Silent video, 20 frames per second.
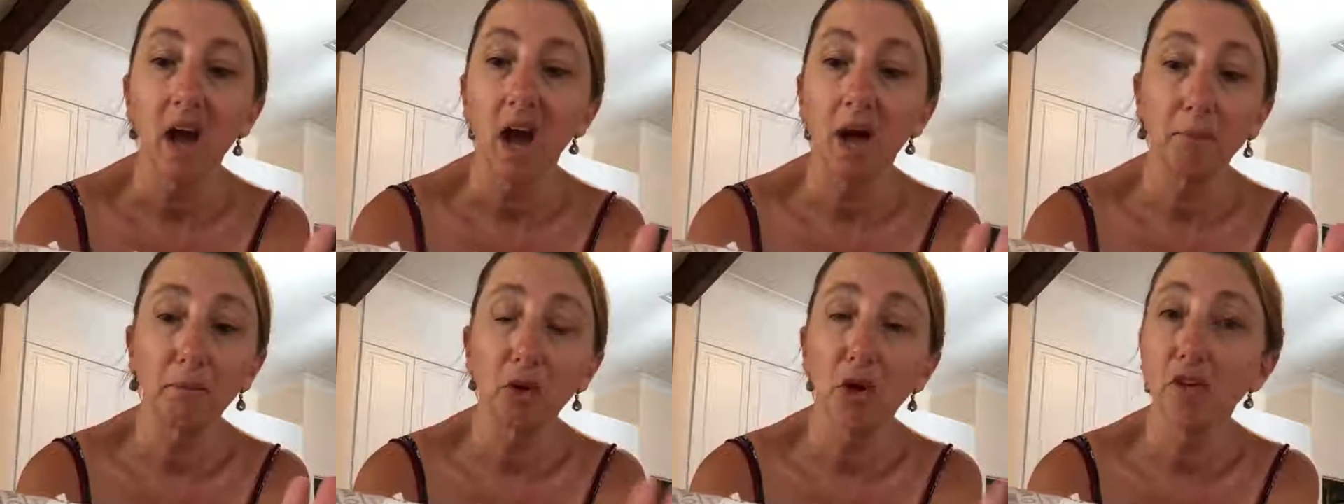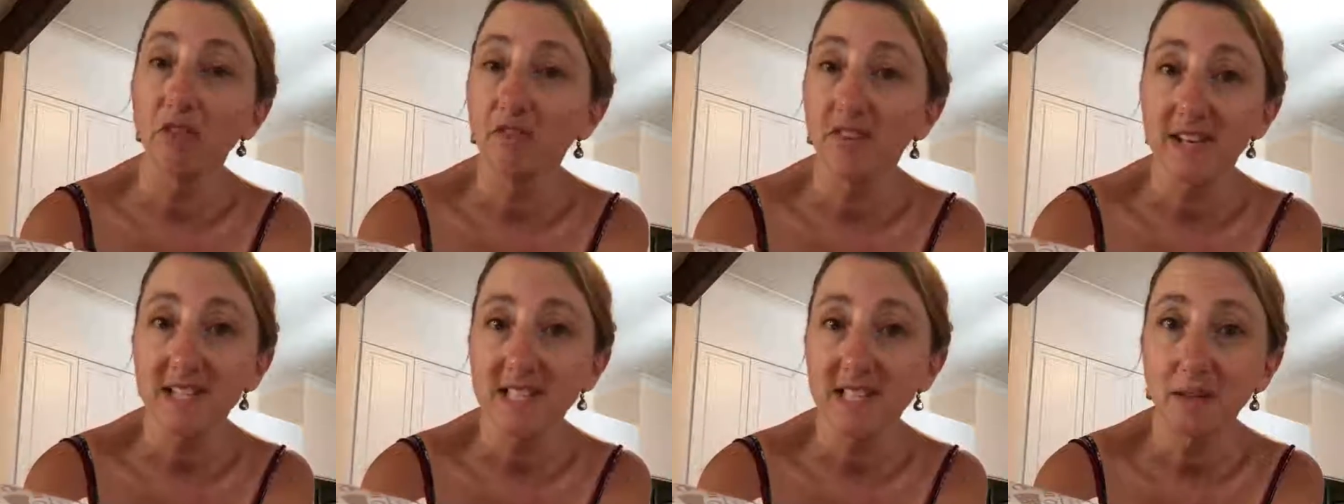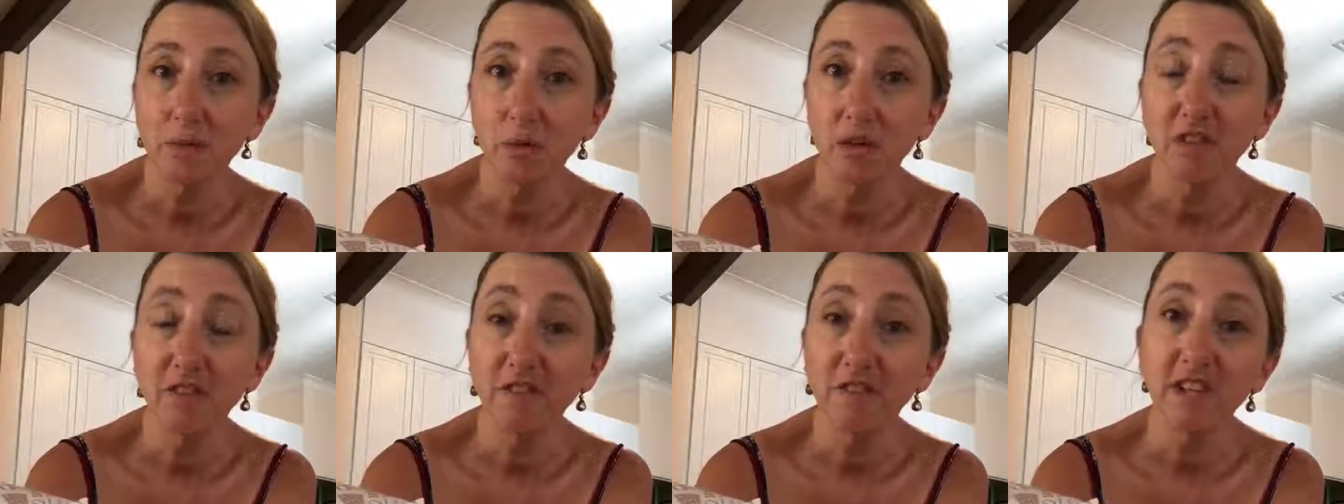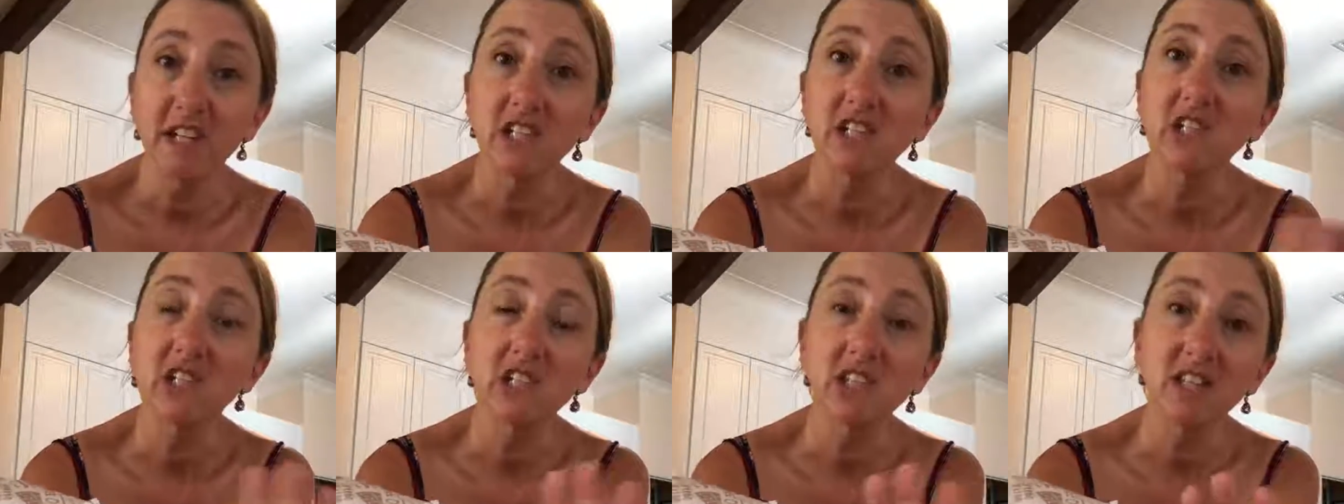I'm not fussy with
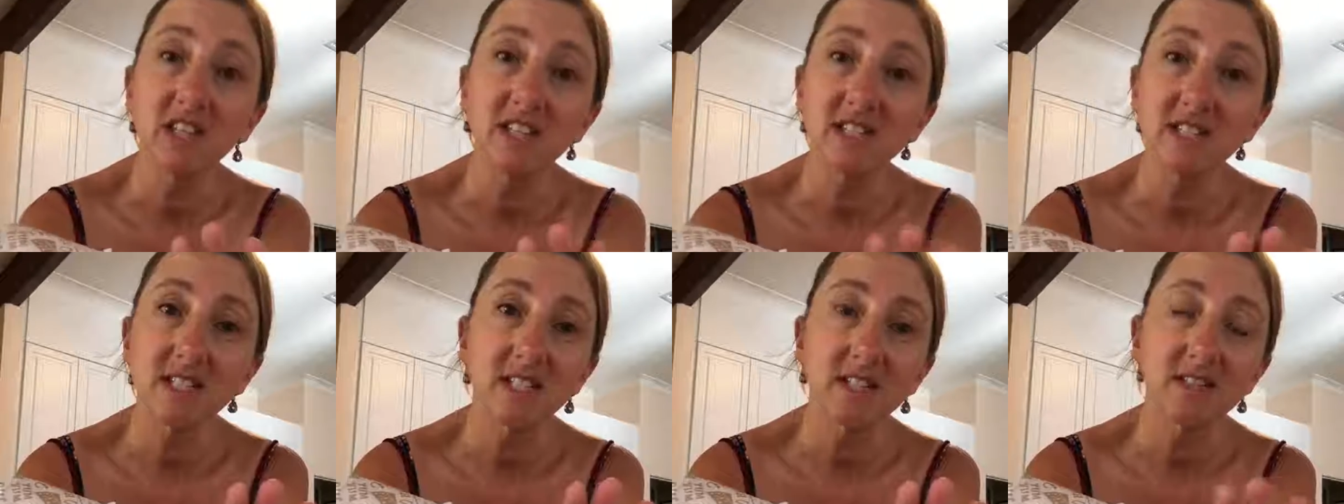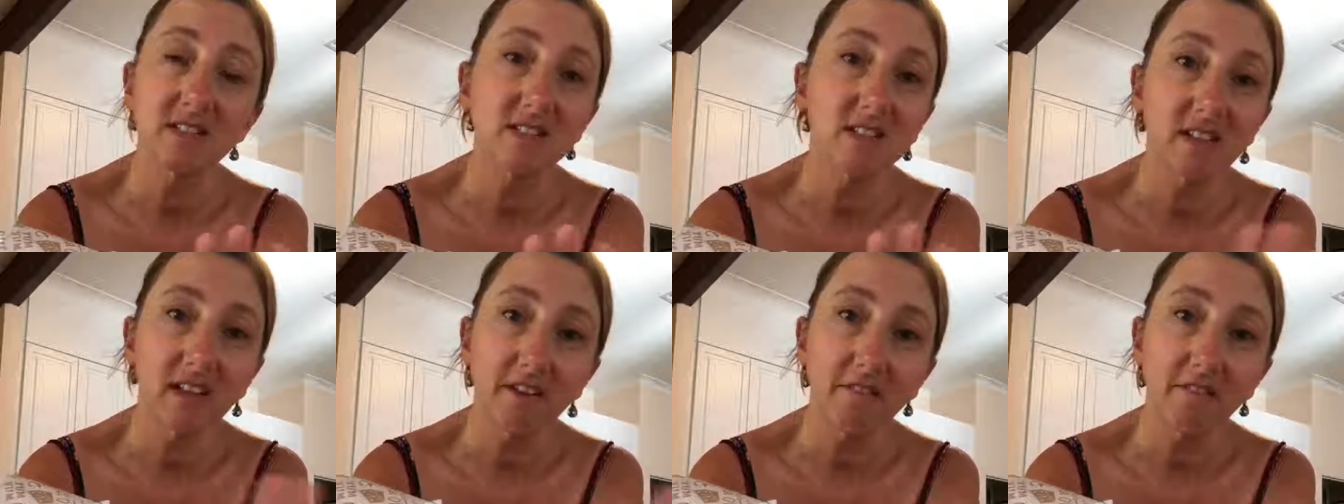fish. This is